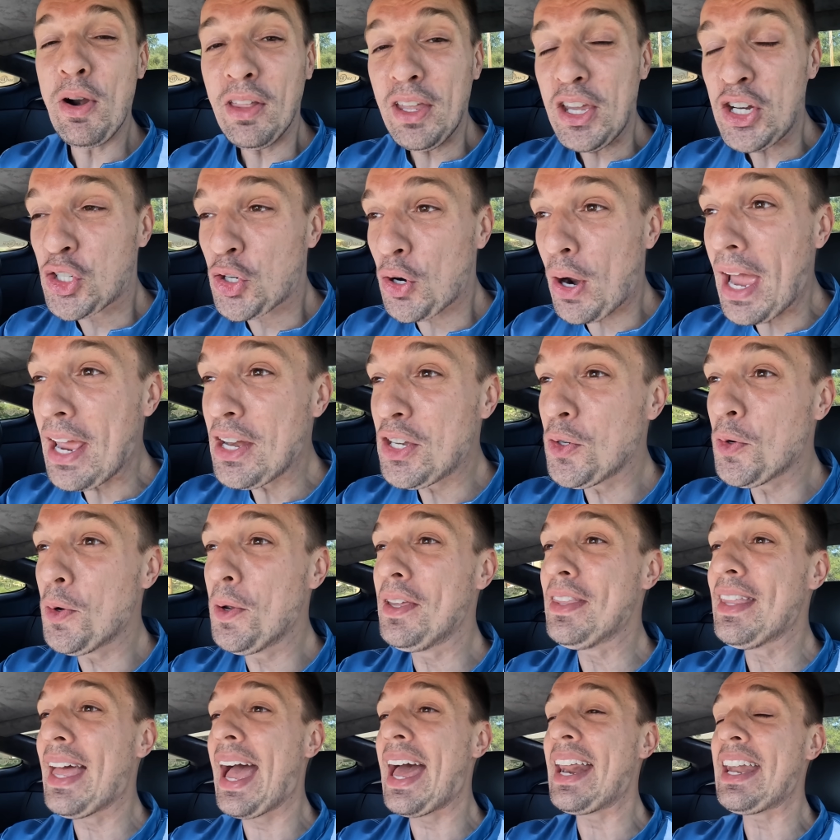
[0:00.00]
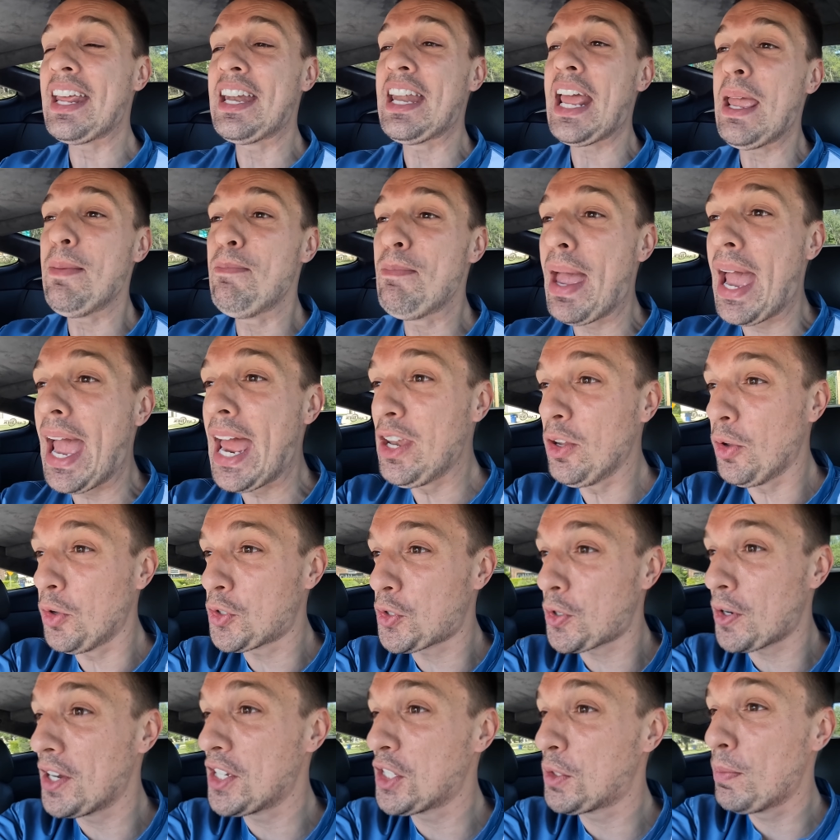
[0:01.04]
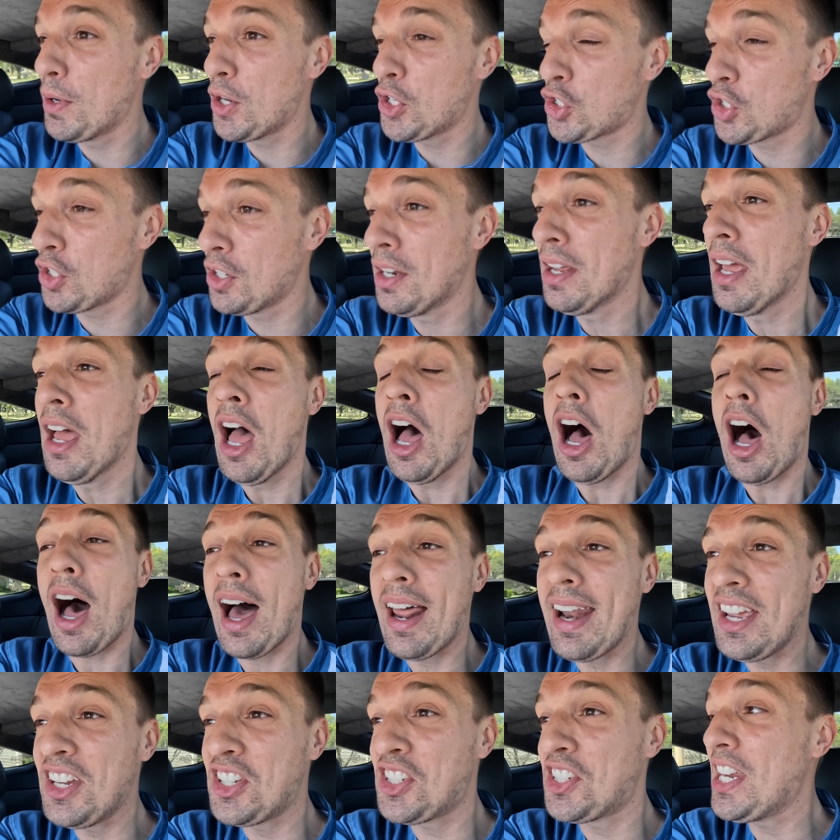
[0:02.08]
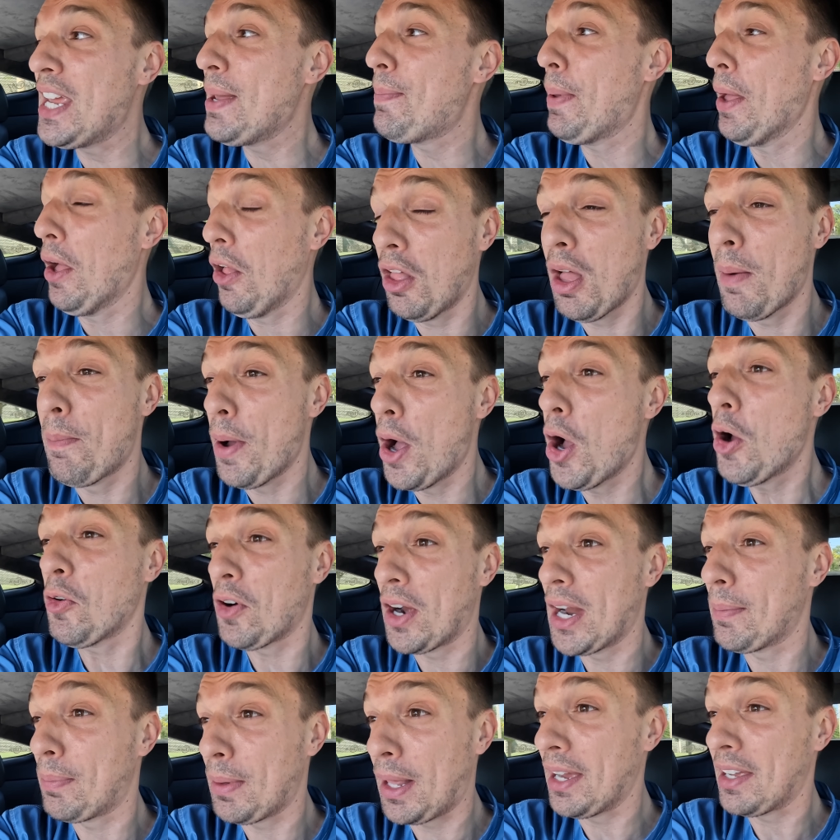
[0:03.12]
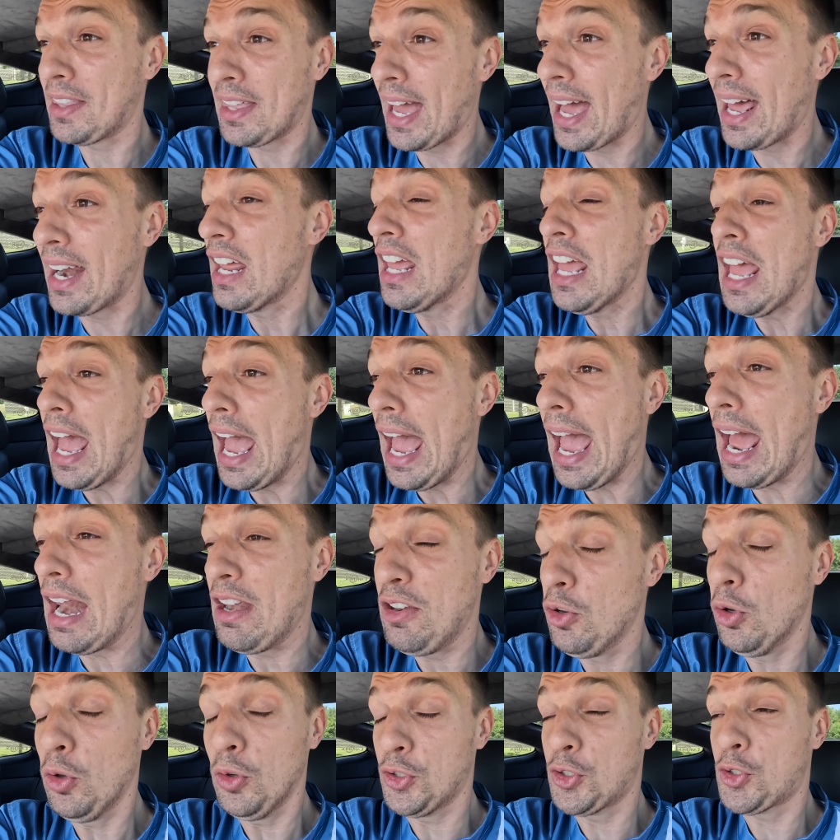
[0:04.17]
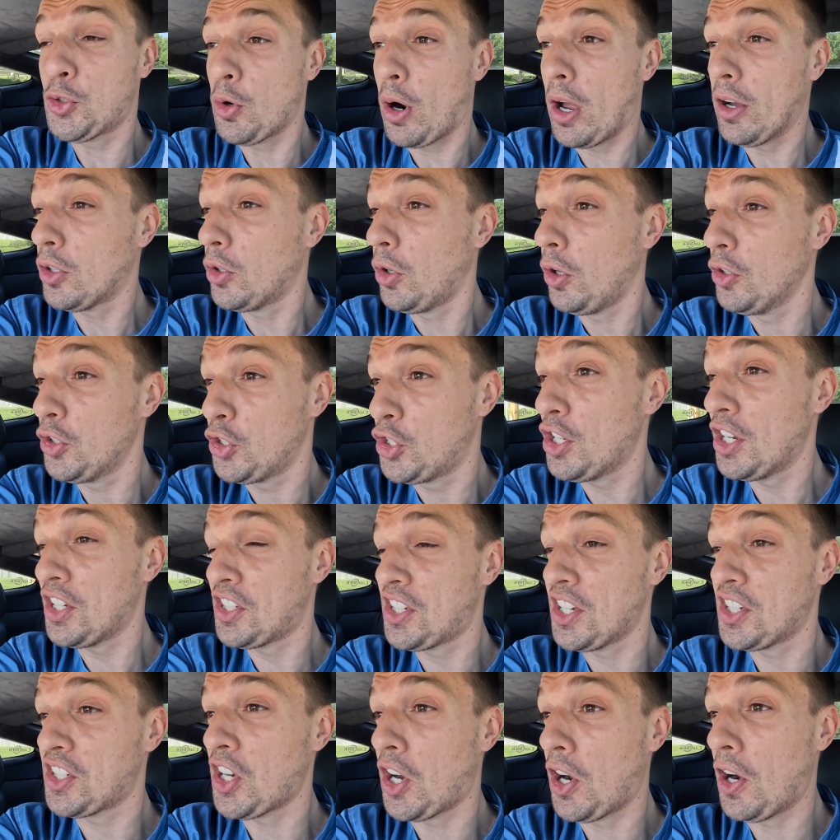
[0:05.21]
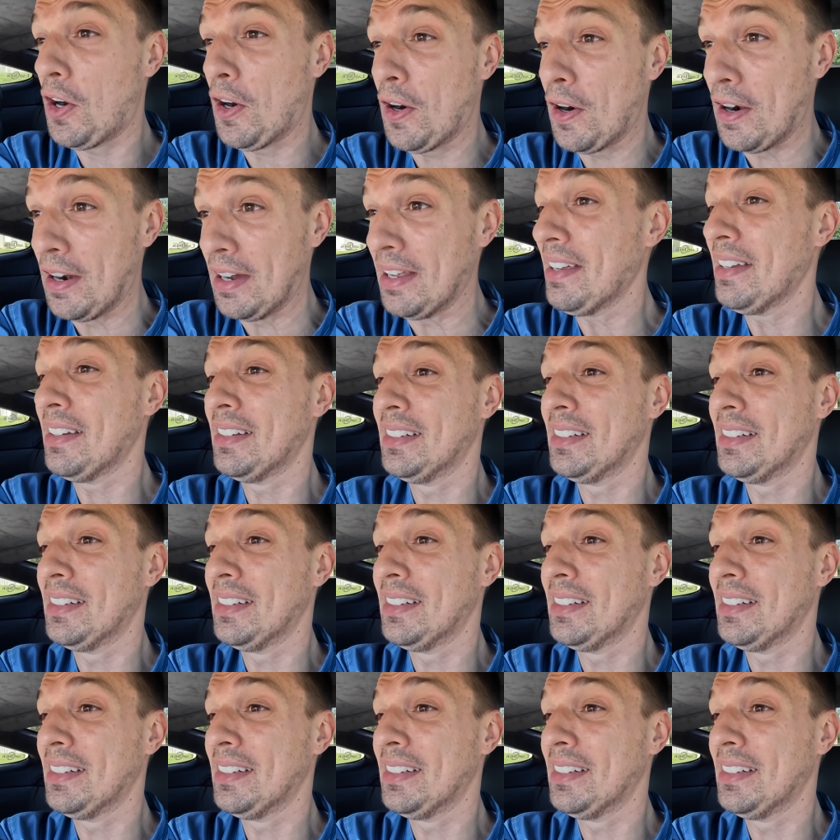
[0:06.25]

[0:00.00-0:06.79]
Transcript: really, try doing that in a manual transmission on a steep hill, a boat ramp like that, and you'll struggle just as hard.